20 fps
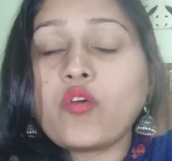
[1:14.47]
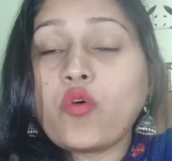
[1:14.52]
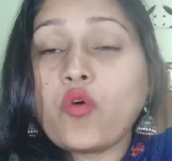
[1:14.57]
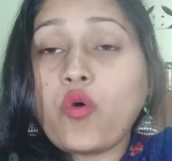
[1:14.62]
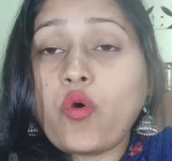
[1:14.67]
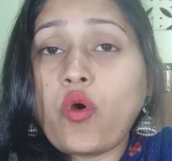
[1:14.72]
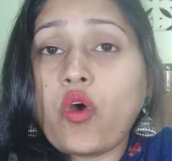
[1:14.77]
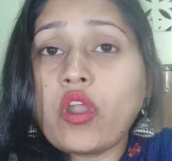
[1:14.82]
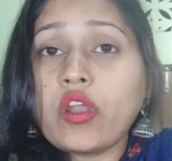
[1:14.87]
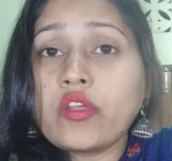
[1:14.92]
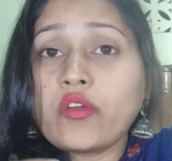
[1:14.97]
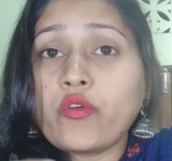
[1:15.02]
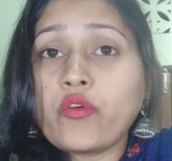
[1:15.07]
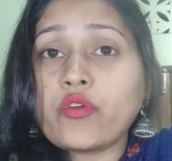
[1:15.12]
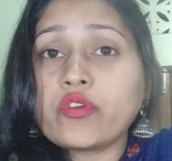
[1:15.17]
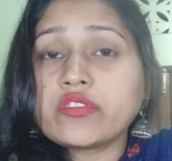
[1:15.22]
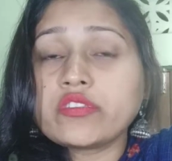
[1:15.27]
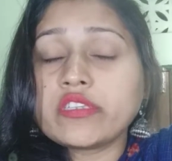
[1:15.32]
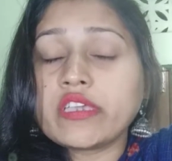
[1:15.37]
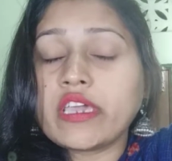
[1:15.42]
while
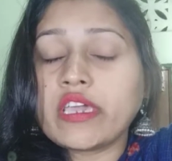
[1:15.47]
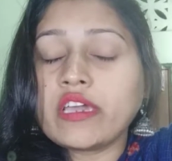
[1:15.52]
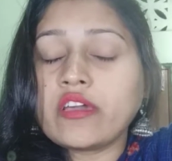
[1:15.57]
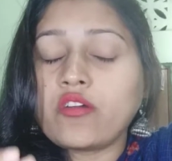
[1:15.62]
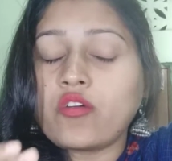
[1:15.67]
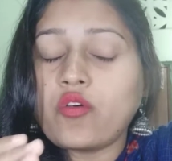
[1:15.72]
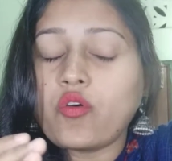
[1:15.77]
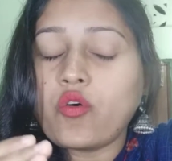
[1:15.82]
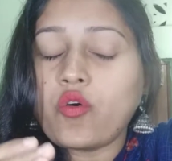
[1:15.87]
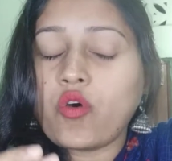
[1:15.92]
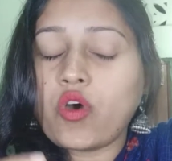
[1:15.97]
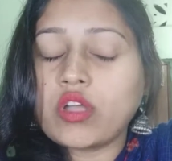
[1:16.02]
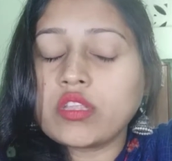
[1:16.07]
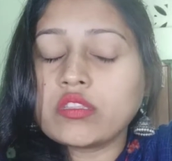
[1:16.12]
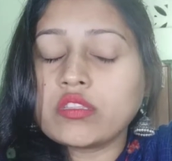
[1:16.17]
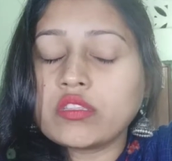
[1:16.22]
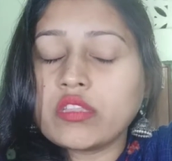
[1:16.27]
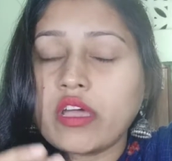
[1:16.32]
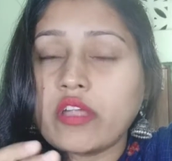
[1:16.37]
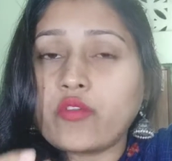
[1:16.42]
crossing
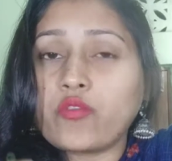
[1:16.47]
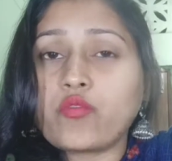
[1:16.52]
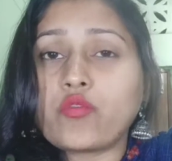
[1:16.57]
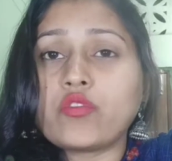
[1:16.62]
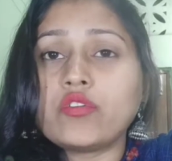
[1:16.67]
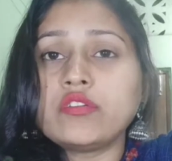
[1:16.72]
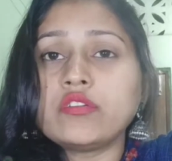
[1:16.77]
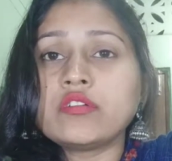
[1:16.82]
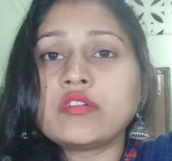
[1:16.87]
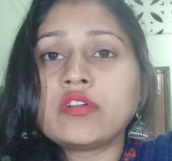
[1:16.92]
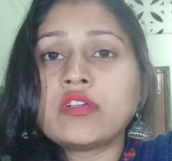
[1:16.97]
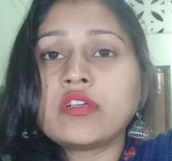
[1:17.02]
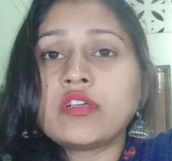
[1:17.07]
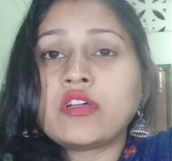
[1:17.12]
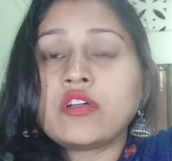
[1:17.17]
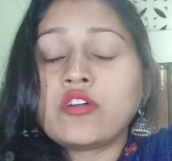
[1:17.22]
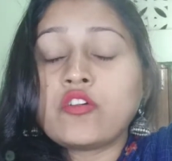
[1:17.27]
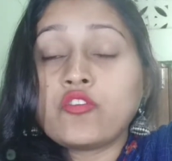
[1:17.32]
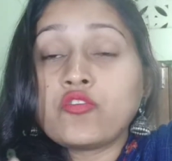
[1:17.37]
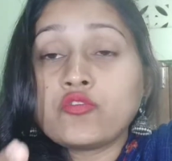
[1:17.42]
on the road,
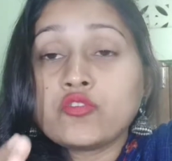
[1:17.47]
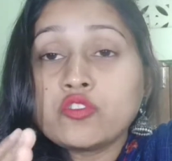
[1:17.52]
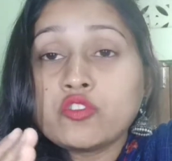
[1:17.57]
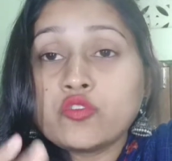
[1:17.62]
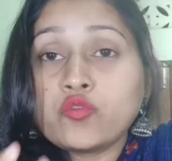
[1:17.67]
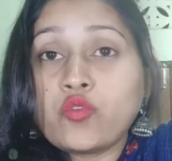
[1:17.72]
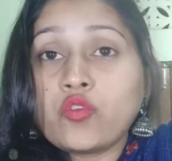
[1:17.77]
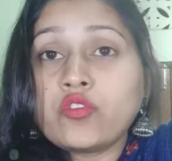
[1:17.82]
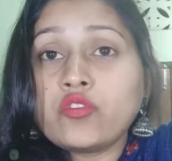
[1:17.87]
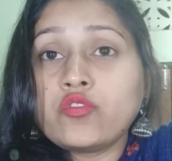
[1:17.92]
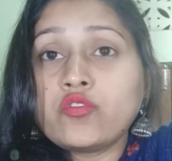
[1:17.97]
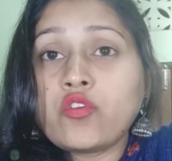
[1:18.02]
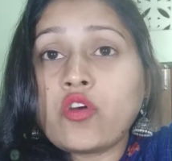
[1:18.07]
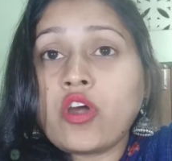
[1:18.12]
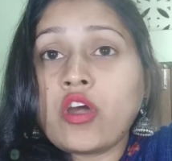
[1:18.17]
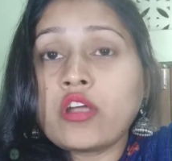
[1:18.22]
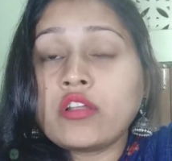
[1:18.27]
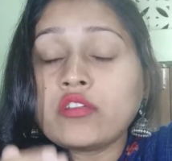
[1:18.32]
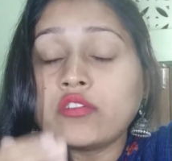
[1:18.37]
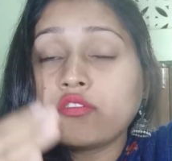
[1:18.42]
should
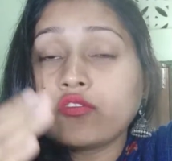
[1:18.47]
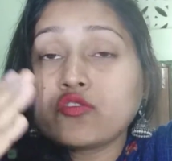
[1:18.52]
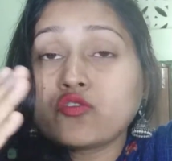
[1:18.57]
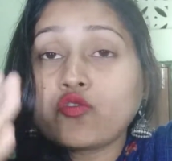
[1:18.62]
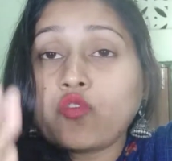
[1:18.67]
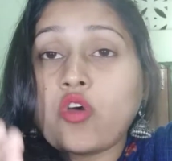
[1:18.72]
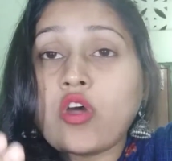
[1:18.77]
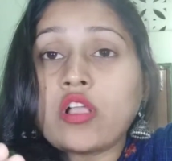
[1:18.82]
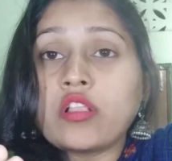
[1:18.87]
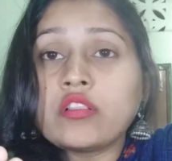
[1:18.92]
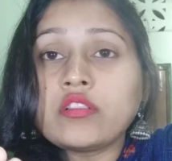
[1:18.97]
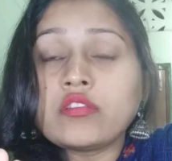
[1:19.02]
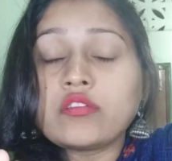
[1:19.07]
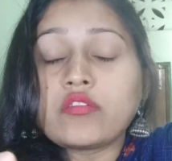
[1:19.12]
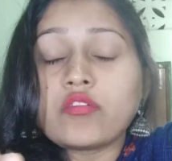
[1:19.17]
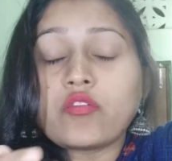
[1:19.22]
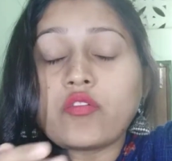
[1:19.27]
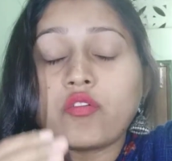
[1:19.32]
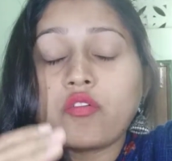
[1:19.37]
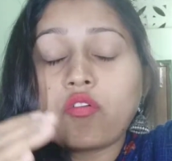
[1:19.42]
not
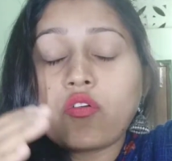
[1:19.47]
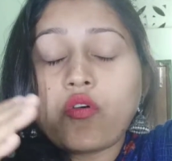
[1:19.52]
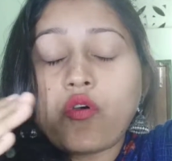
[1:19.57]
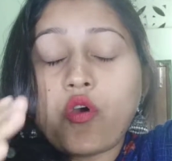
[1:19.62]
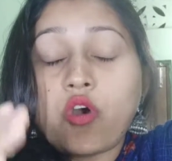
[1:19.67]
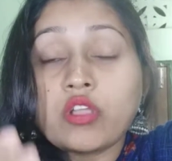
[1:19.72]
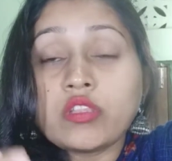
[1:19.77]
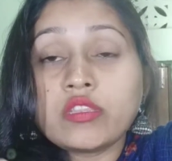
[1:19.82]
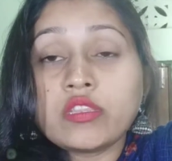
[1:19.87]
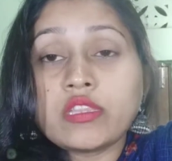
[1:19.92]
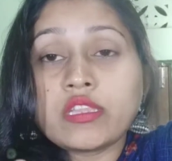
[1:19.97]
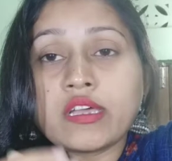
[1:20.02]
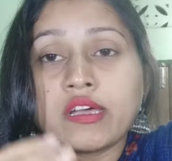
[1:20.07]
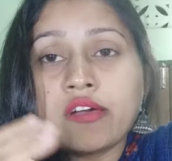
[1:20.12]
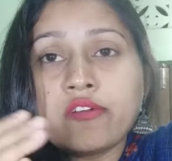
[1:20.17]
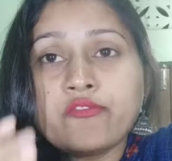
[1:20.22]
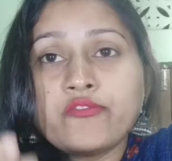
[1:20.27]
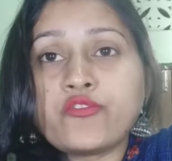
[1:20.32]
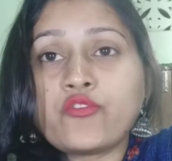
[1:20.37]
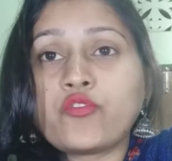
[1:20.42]
talk on
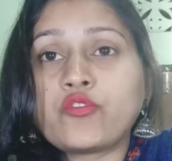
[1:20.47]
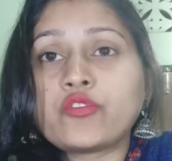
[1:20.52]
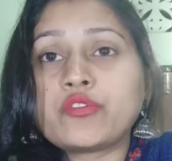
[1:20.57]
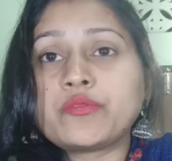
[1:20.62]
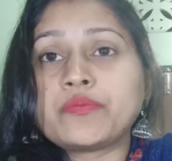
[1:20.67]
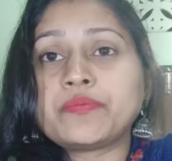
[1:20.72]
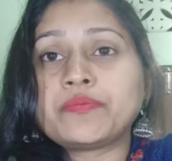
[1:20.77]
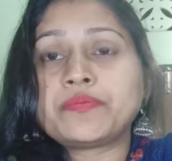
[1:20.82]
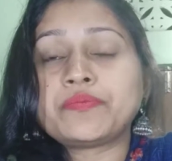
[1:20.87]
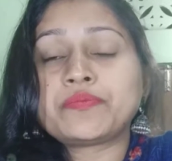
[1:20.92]
the phone.